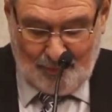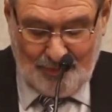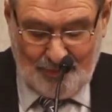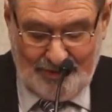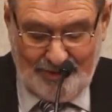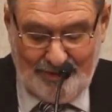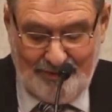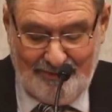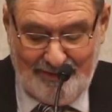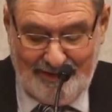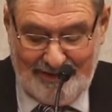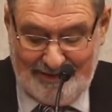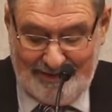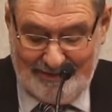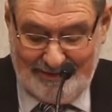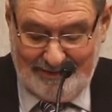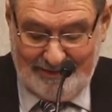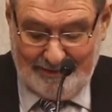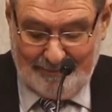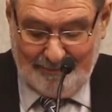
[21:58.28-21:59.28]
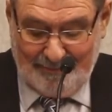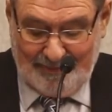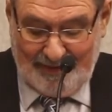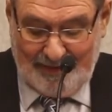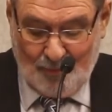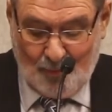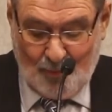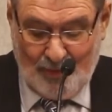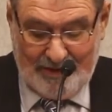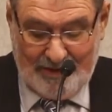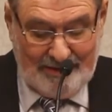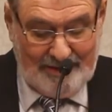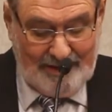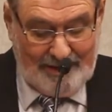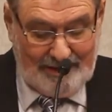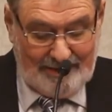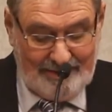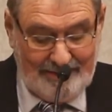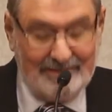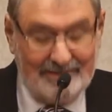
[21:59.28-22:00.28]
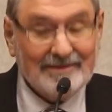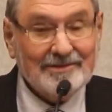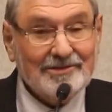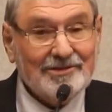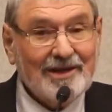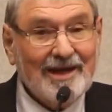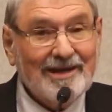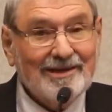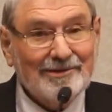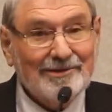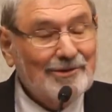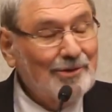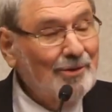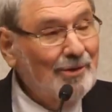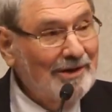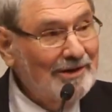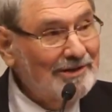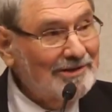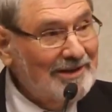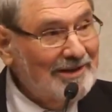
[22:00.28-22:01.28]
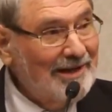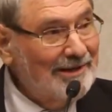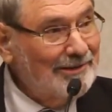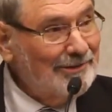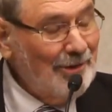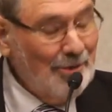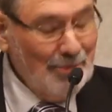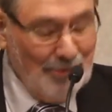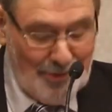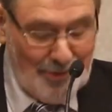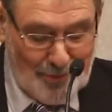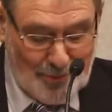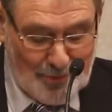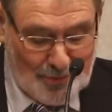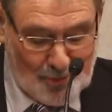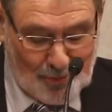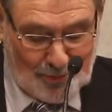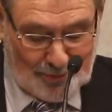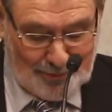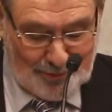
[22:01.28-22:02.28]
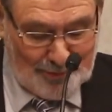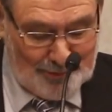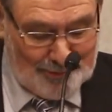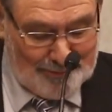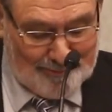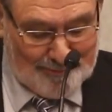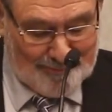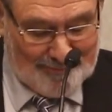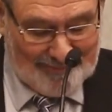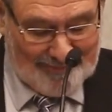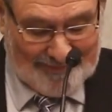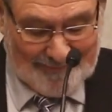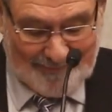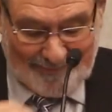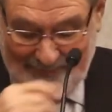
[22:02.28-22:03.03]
with the Davidians and weekdays in the San Antonio courtroom.